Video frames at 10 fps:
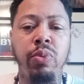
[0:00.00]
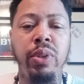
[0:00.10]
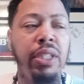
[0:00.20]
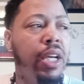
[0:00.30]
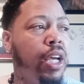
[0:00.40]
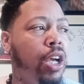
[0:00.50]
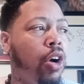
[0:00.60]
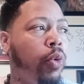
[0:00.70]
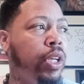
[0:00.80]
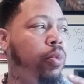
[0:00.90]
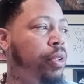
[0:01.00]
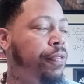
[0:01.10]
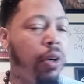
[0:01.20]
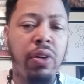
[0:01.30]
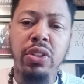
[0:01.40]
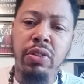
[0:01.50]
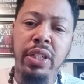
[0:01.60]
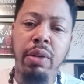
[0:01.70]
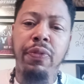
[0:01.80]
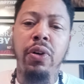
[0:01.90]
we focus on
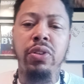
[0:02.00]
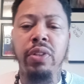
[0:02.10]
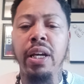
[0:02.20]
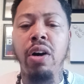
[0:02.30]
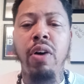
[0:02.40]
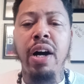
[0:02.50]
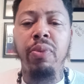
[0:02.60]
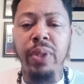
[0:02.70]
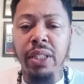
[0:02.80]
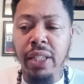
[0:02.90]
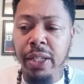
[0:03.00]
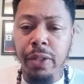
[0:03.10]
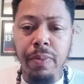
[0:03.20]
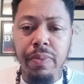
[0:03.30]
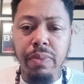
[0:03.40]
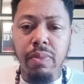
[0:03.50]
here, focus on that. Oh, I'll read later.